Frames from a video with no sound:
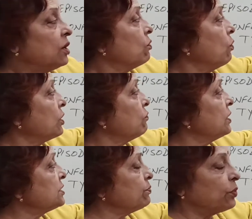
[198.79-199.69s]
What
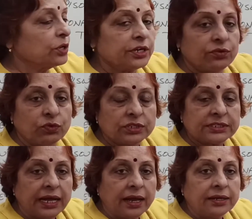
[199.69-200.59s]
was important was
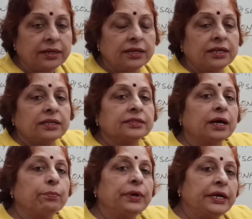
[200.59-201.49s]
that
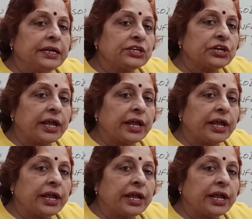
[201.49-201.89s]
the British